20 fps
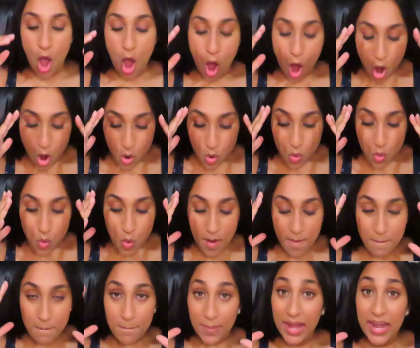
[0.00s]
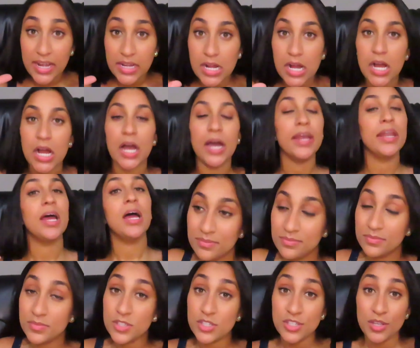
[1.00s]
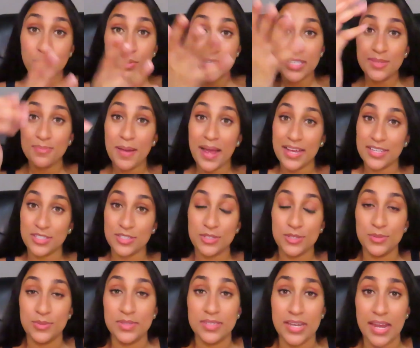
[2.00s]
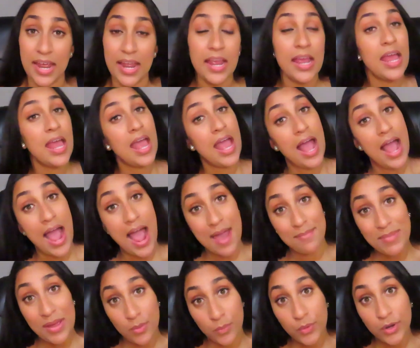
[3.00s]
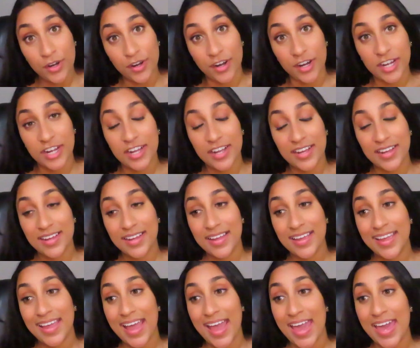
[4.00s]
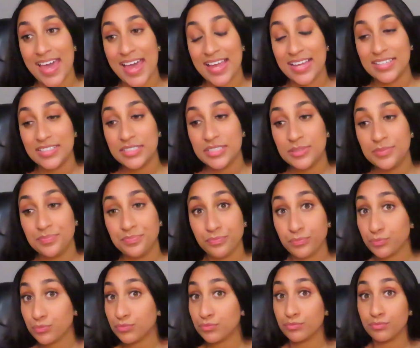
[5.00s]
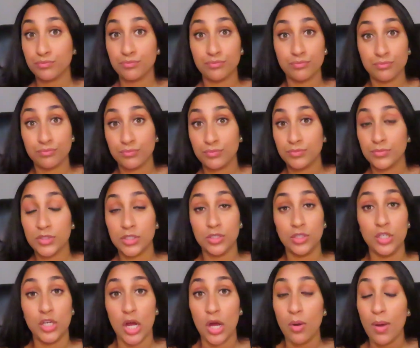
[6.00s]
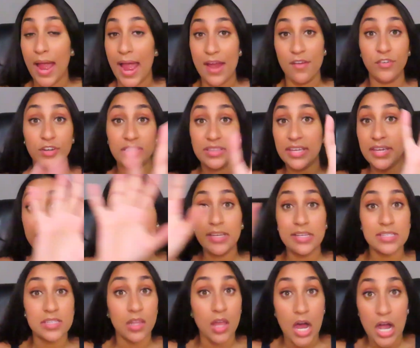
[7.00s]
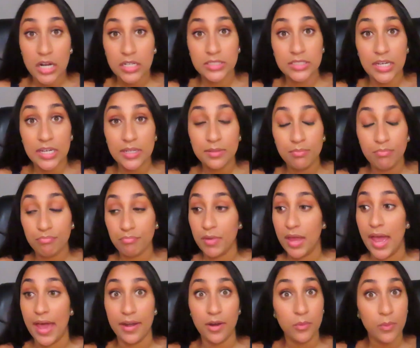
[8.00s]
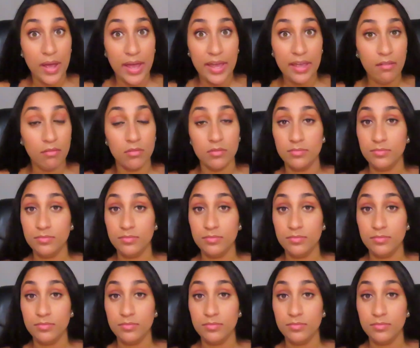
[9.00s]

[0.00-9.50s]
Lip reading: Oh my god. So this past Tuesday, I'm at work and you know, everything is locked up and away.